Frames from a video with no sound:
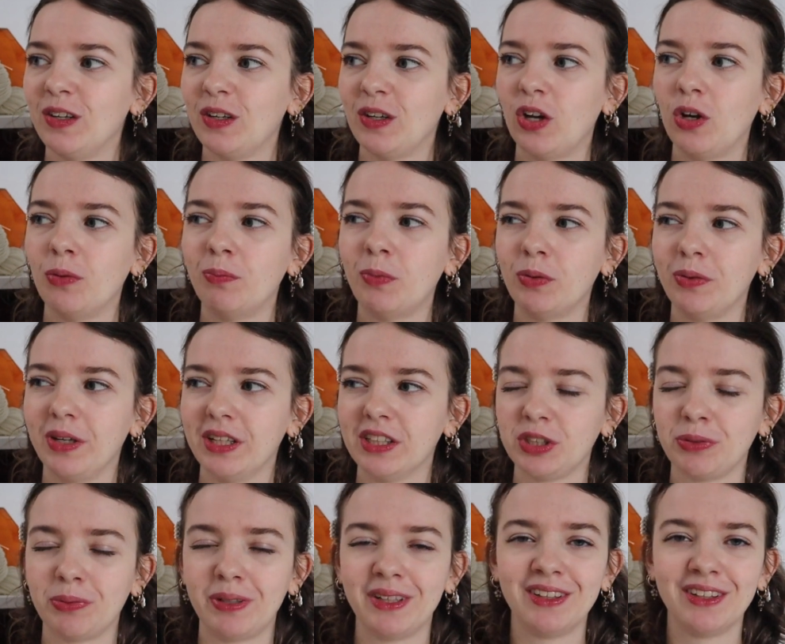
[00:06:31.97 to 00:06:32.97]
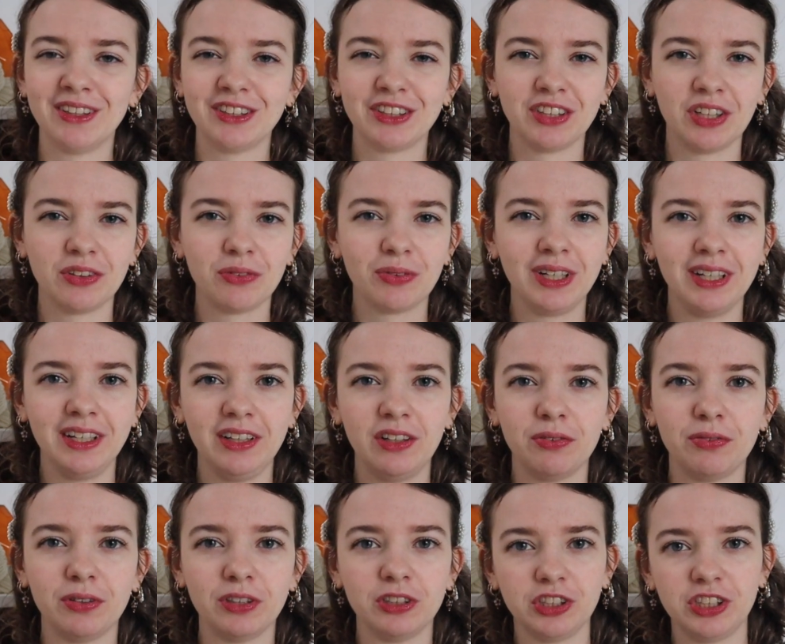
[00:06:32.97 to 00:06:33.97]
a mohair sweater is not really the
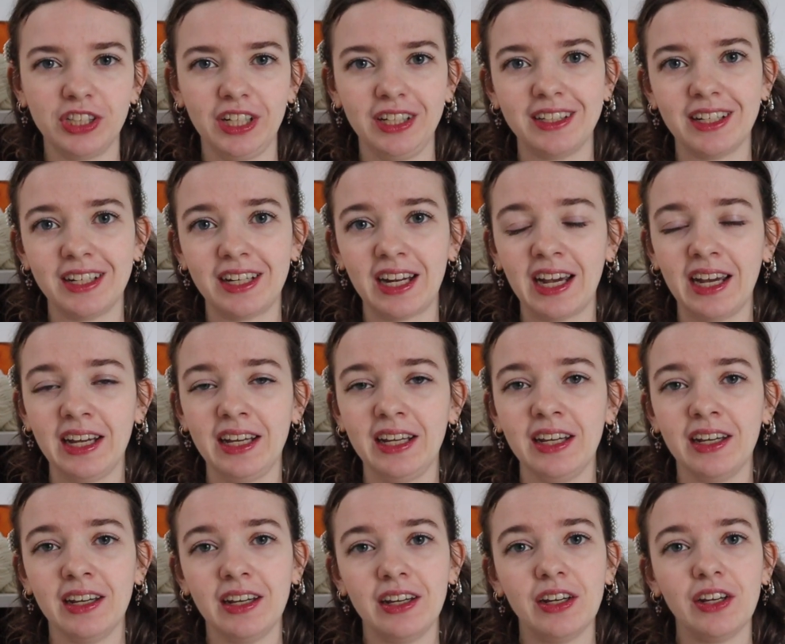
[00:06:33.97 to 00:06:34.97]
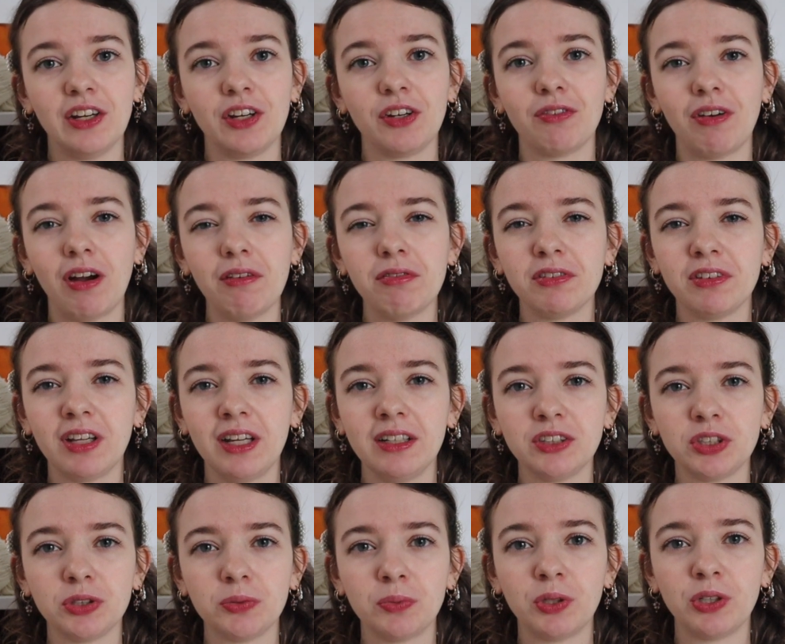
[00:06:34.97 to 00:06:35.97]
first thing that I gravitate
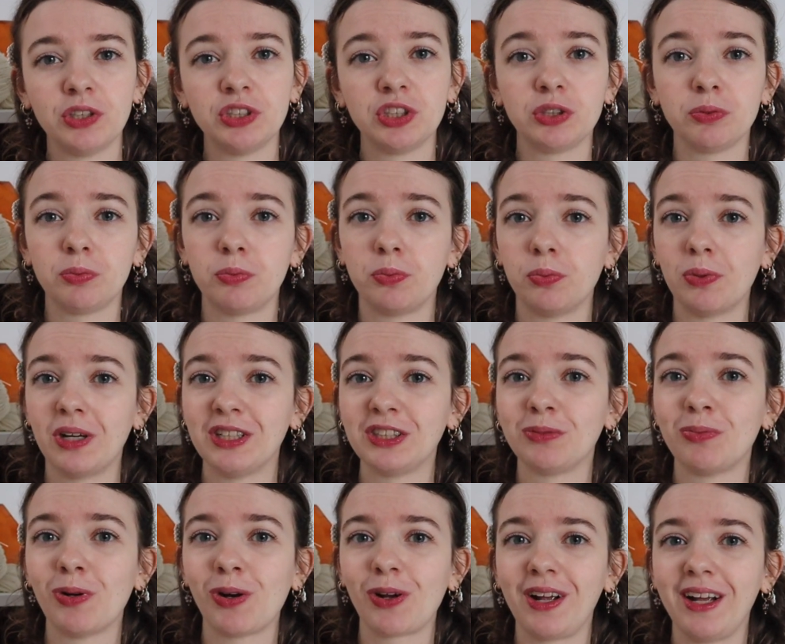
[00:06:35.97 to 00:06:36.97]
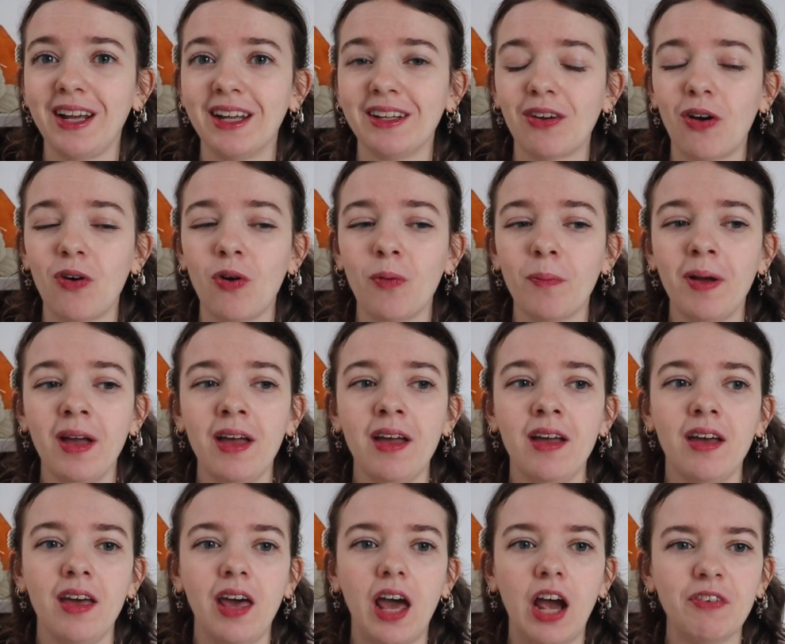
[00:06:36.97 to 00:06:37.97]
towards whilst working at home.
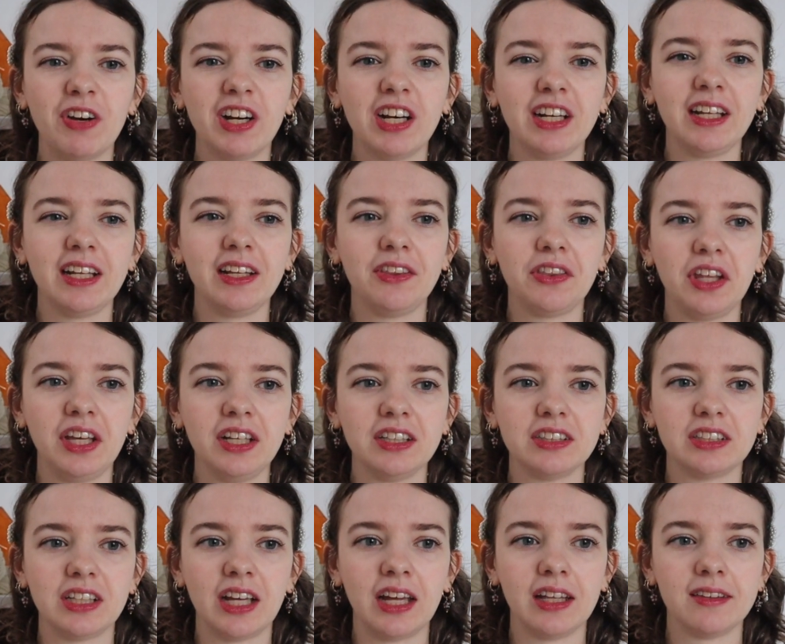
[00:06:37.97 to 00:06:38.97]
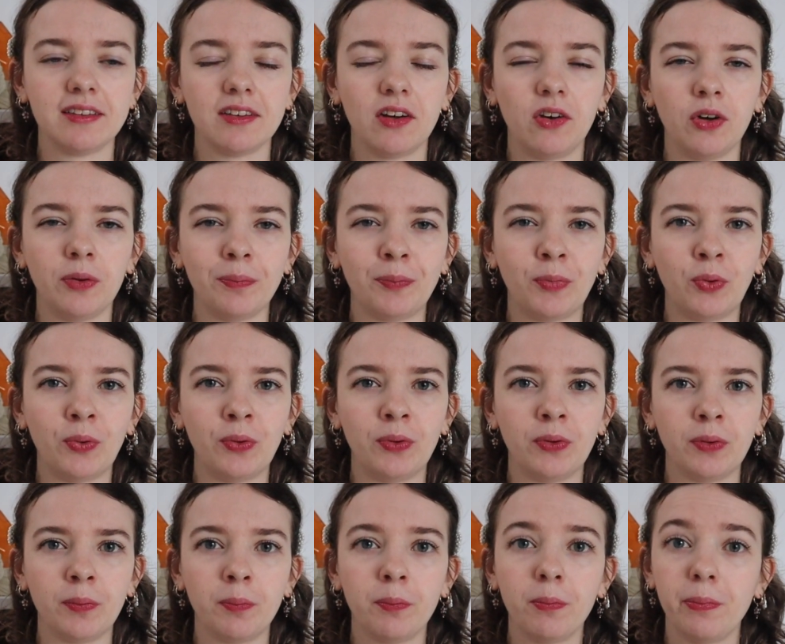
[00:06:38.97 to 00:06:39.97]
I really need things that are
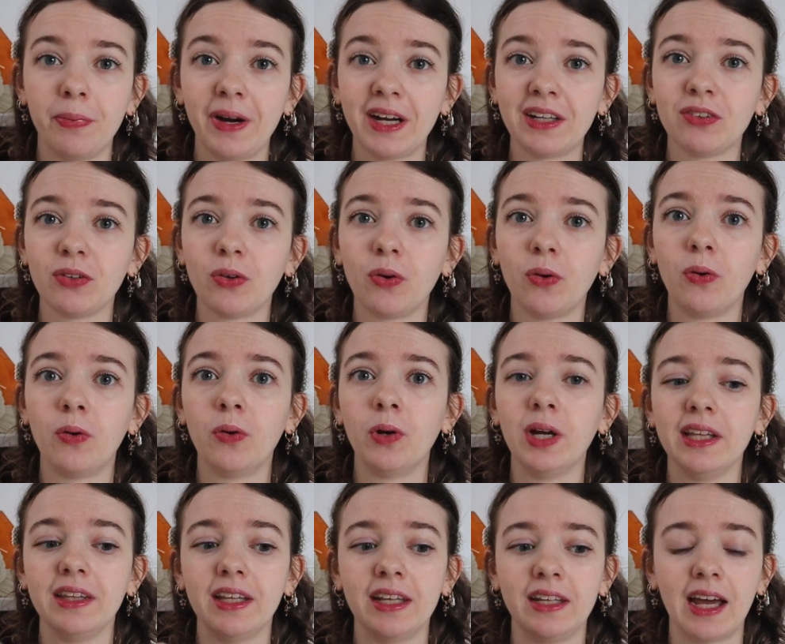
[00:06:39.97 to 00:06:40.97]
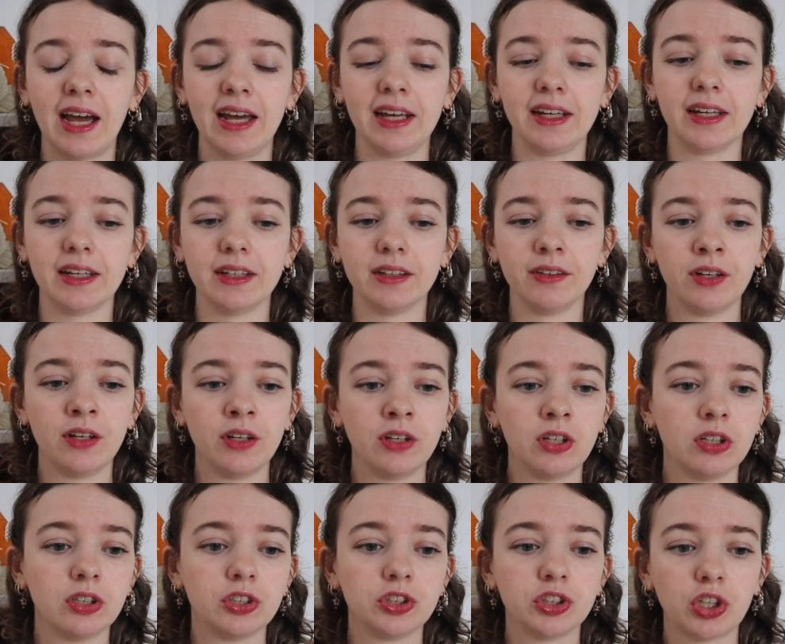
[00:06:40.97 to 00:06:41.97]
more practical and that I can
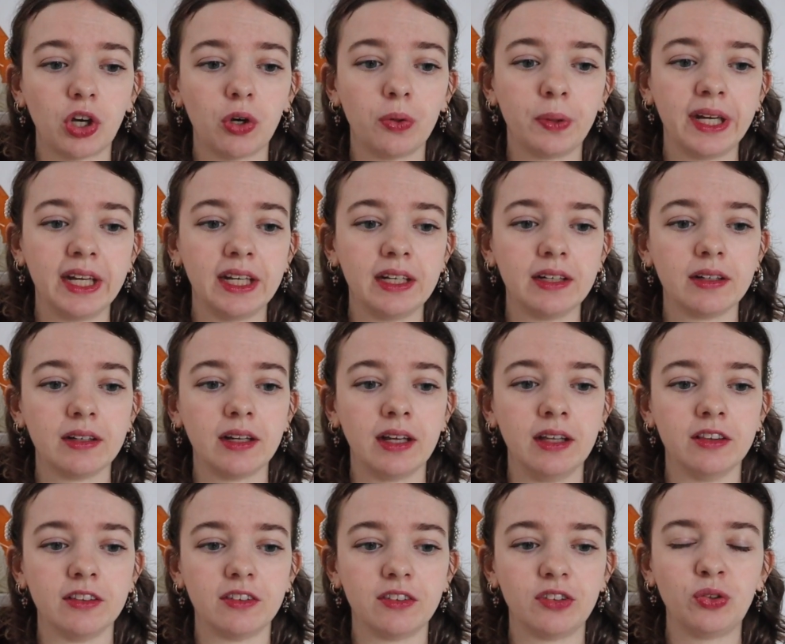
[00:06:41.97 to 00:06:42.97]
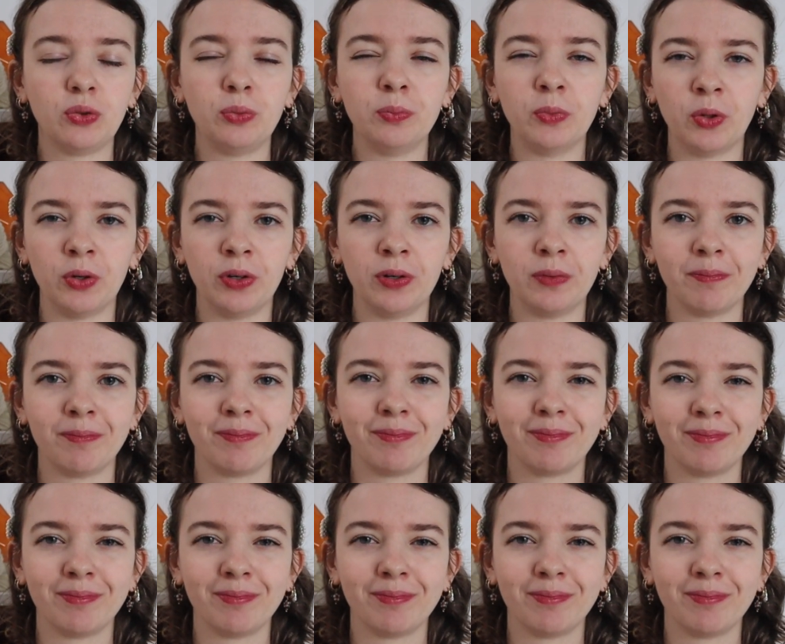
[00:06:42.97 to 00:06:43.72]
sew in and do more